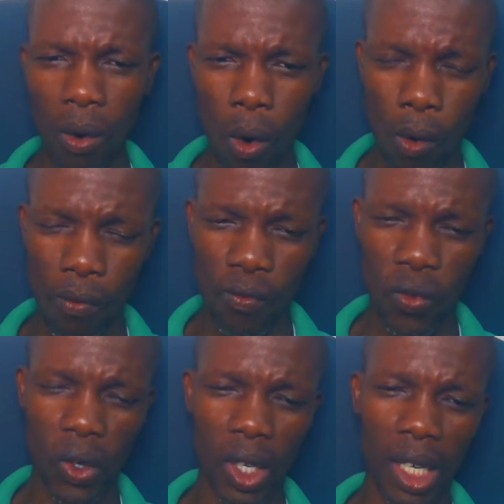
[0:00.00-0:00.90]
of
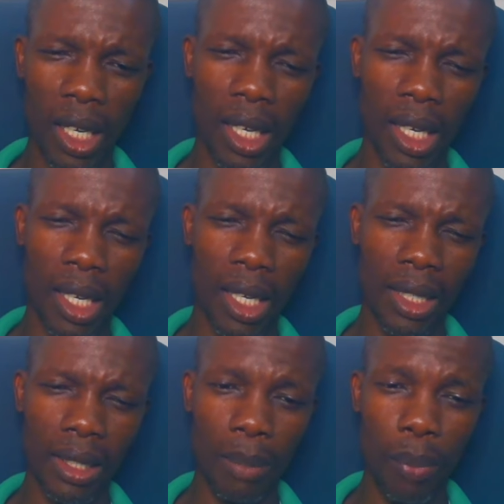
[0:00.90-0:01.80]

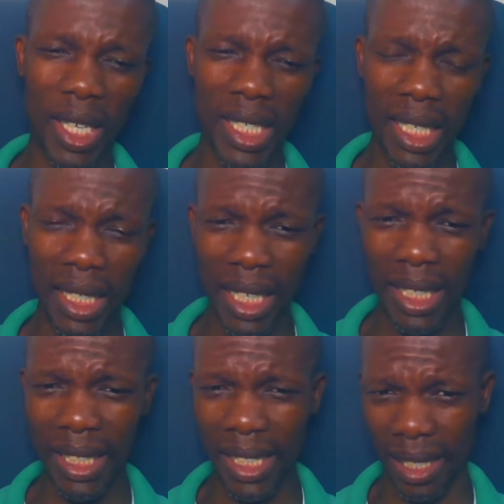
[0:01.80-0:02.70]
the poisoned
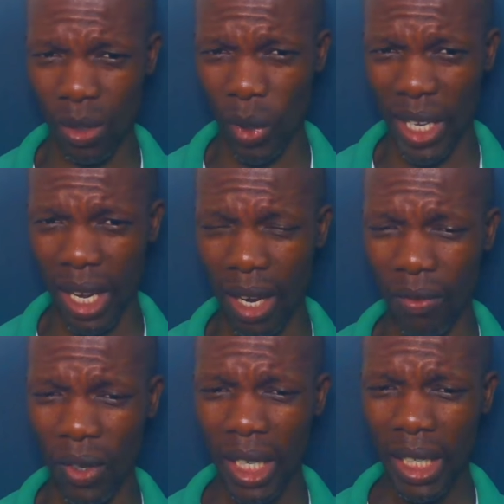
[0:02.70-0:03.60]
chalice that we
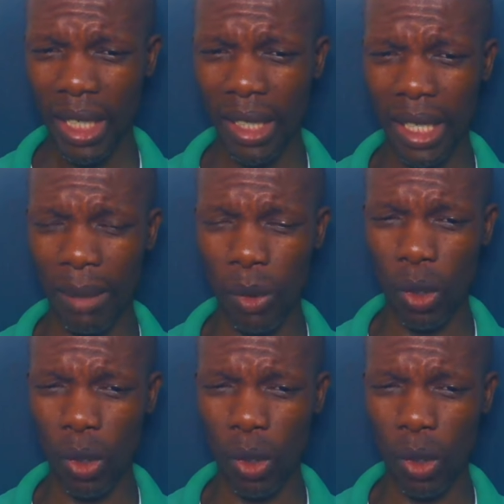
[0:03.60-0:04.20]
have in terms